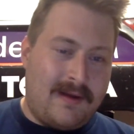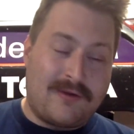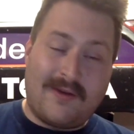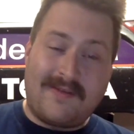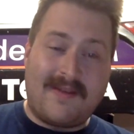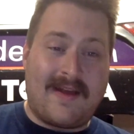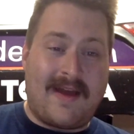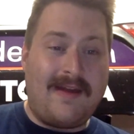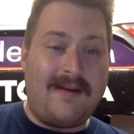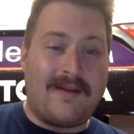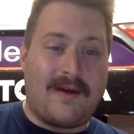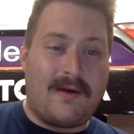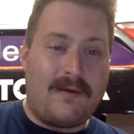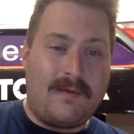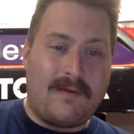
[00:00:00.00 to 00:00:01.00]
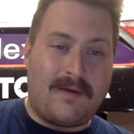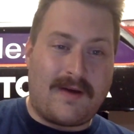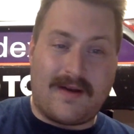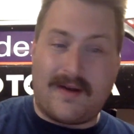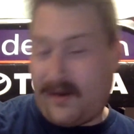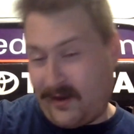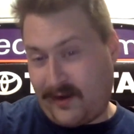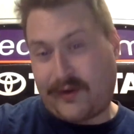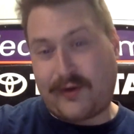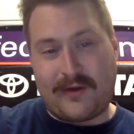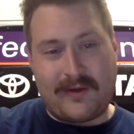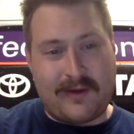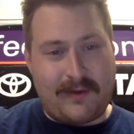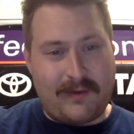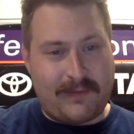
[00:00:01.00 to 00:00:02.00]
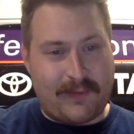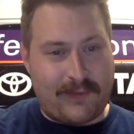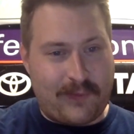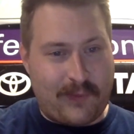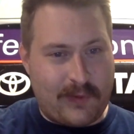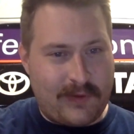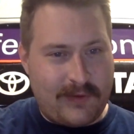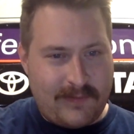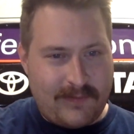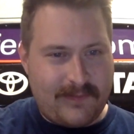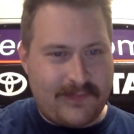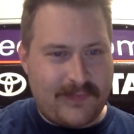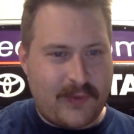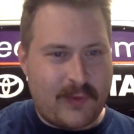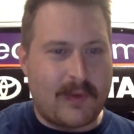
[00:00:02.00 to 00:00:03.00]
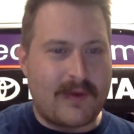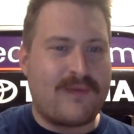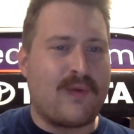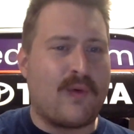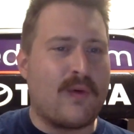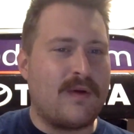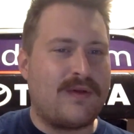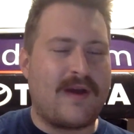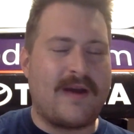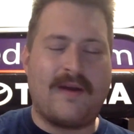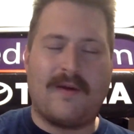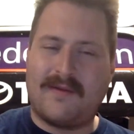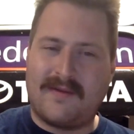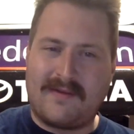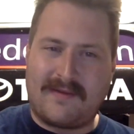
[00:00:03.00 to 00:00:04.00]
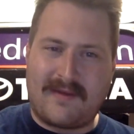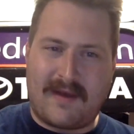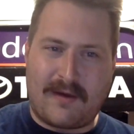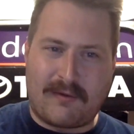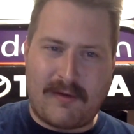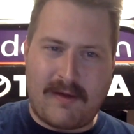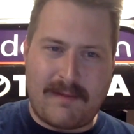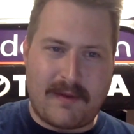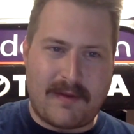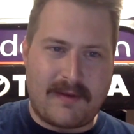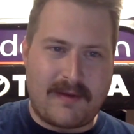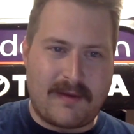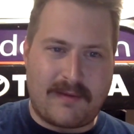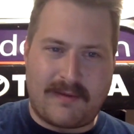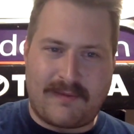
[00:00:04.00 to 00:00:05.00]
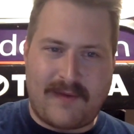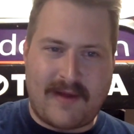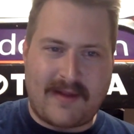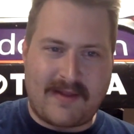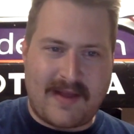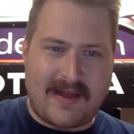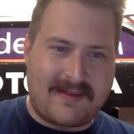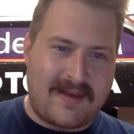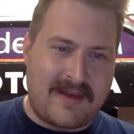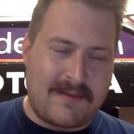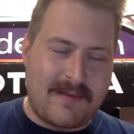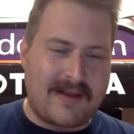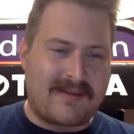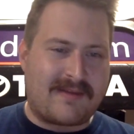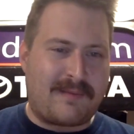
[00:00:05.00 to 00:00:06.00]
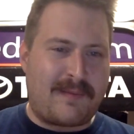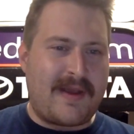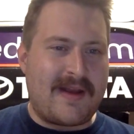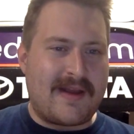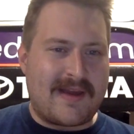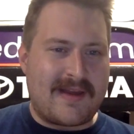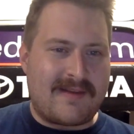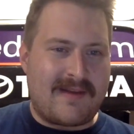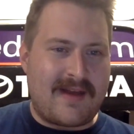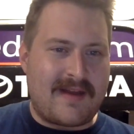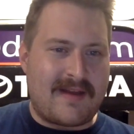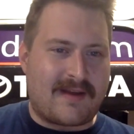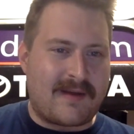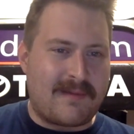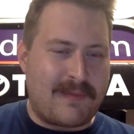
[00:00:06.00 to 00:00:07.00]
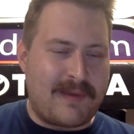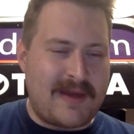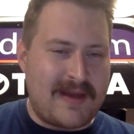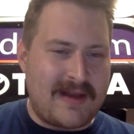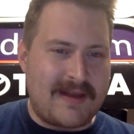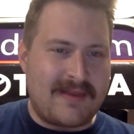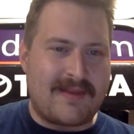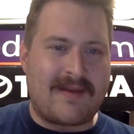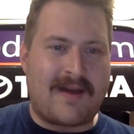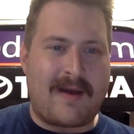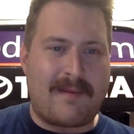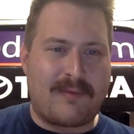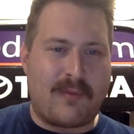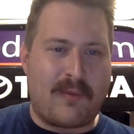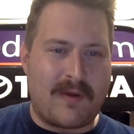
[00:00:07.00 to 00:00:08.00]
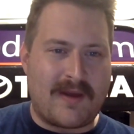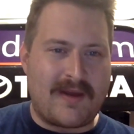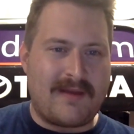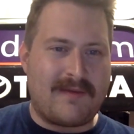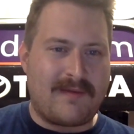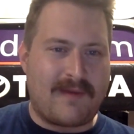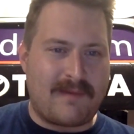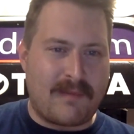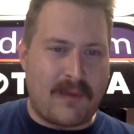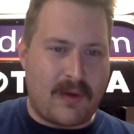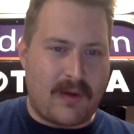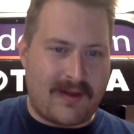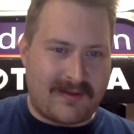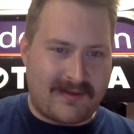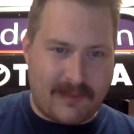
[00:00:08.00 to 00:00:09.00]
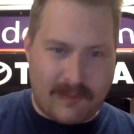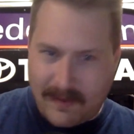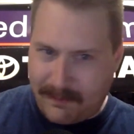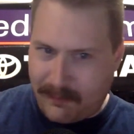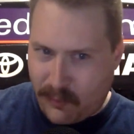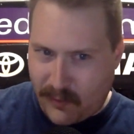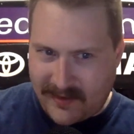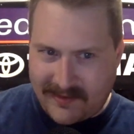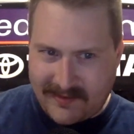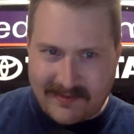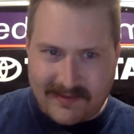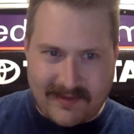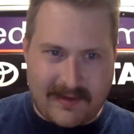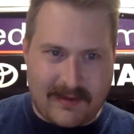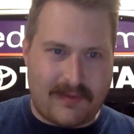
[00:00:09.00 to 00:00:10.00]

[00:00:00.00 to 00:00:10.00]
Justin Haley, though, on a good note for Ford. 24th. I know it doesn't sound great, but the fact that team had speed again today to compete in the top 20 at points,